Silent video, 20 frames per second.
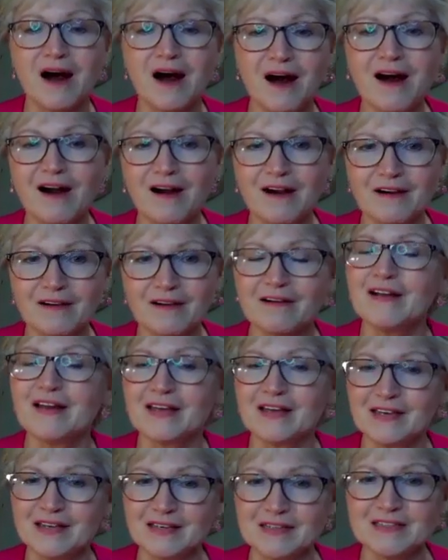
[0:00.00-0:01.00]
are,
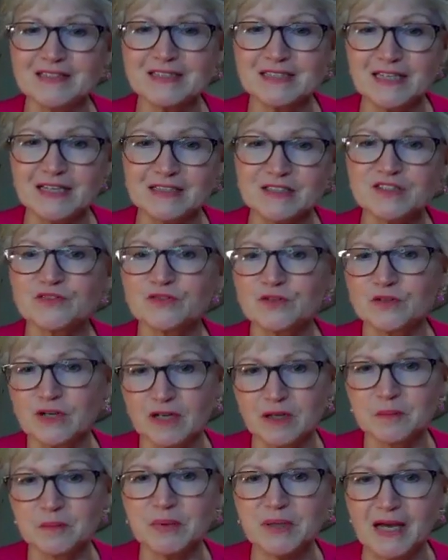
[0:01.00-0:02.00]
in a sense, for
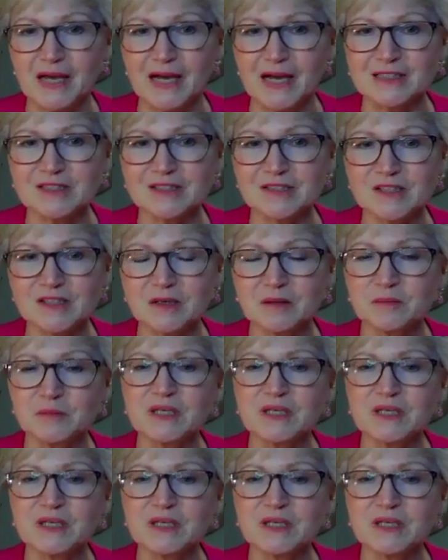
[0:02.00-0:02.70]
empaths